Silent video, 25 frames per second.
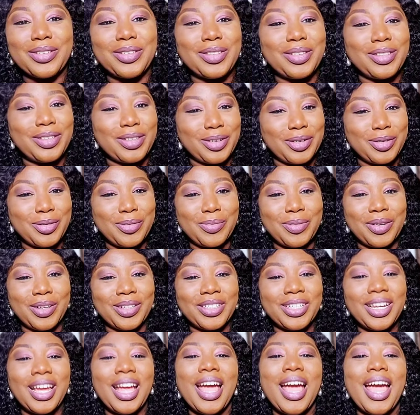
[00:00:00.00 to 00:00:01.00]
guys,
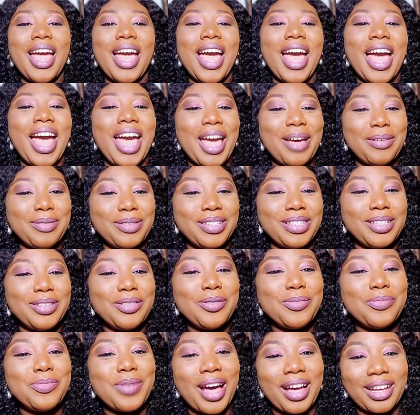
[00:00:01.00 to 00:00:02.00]
welcome back to the channel.
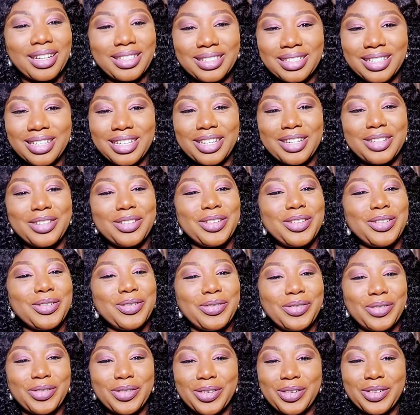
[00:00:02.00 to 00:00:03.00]
My name is Princess
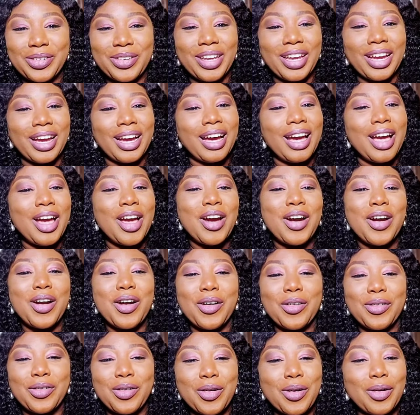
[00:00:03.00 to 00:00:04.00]
Banigo. To all my returnees,
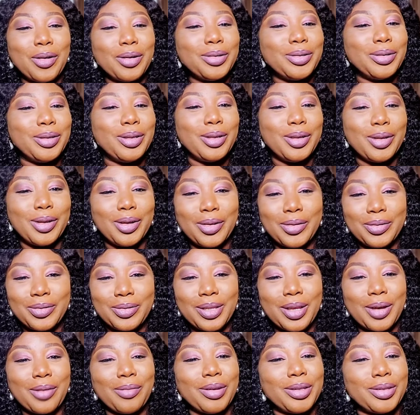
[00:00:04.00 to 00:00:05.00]
you're welcome.
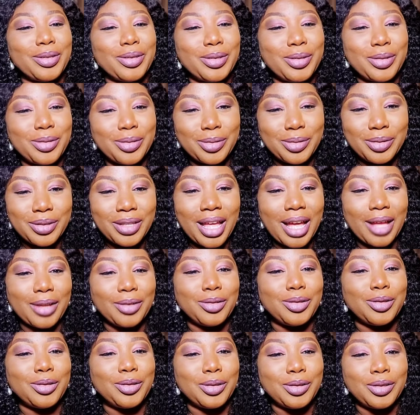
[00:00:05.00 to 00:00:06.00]
And if you're new, thank you so
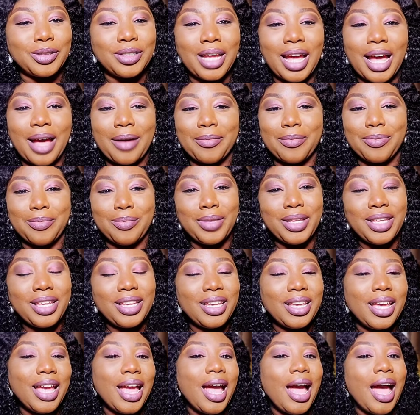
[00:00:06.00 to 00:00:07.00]
much for coming to the
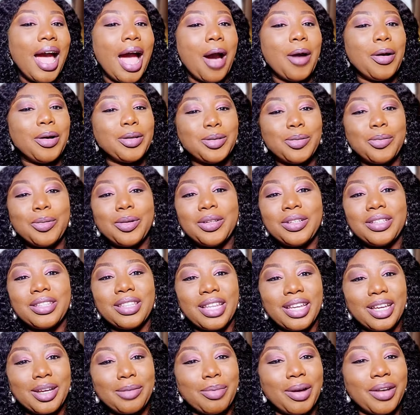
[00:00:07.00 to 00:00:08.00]
channel. There's
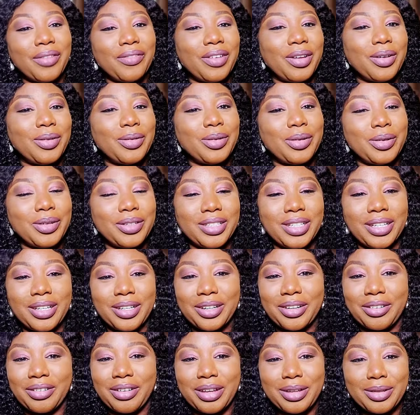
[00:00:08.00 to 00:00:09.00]
this interview that is
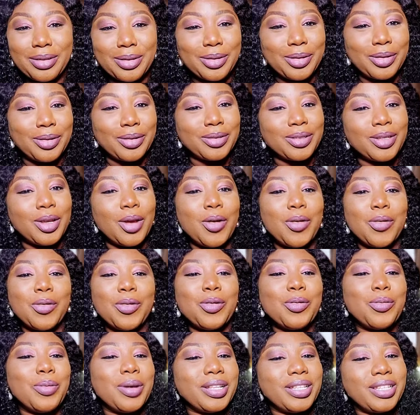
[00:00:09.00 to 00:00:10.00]
trending on social
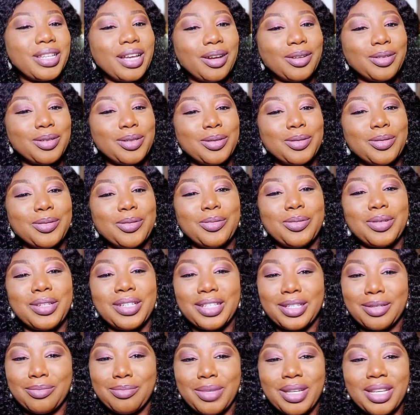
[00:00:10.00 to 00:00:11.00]
media where
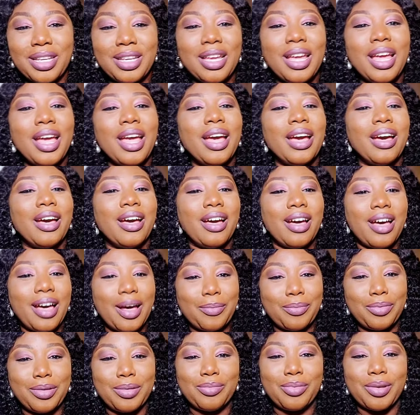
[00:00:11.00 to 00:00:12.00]
Miss Trudy
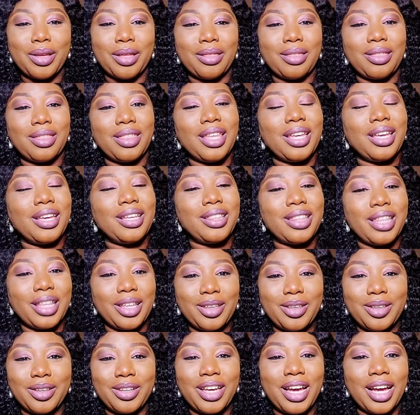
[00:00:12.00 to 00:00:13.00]
opened up on a lot of
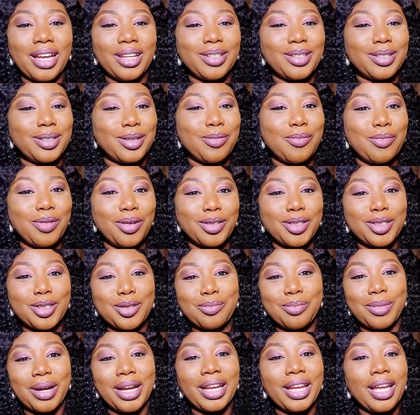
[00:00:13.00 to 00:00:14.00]
things that has
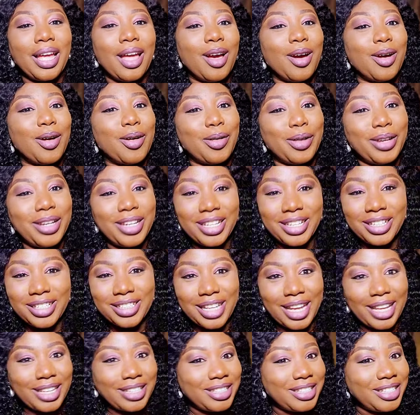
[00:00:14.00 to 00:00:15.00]
been going on in her
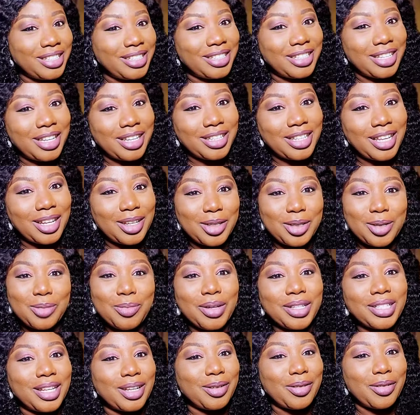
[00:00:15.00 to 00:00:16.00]
marriage.
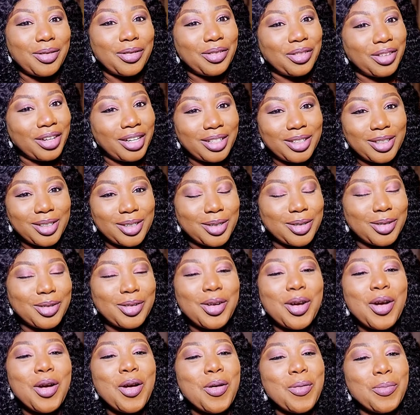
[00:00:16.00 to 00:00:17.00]
You would think
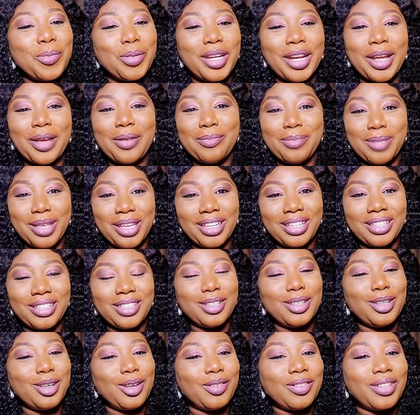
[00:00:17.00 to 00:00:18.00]
that she would
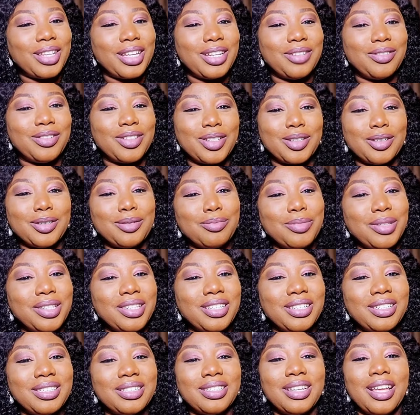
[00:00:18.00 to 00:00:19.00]
know better,
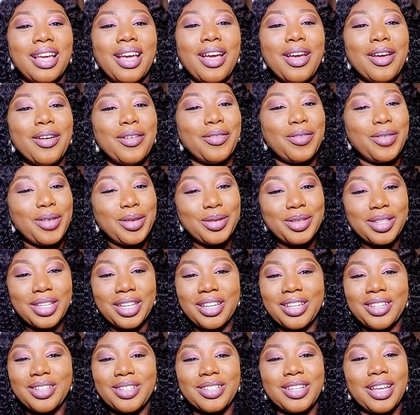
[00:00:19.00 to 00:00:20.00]
but with the things that
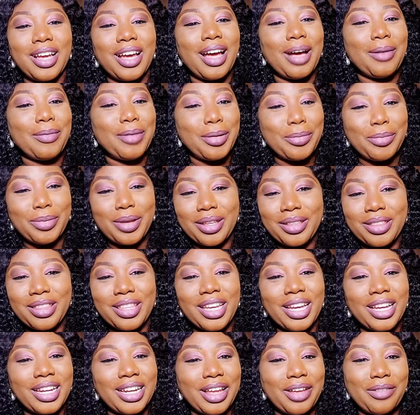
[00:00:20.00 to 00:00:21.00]
Miss Trudy have said,
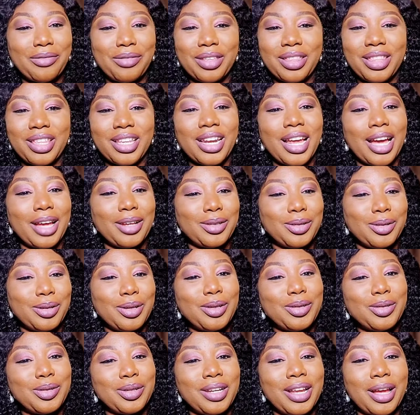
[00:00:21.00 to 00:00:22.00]
it just gives you an
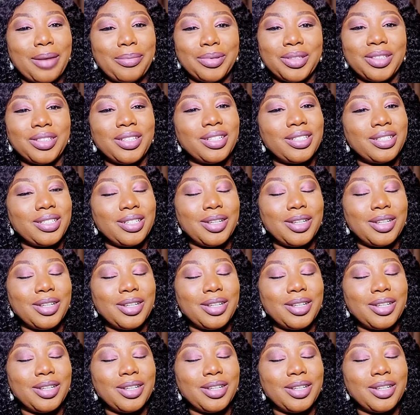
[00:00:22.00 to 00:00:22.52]
insight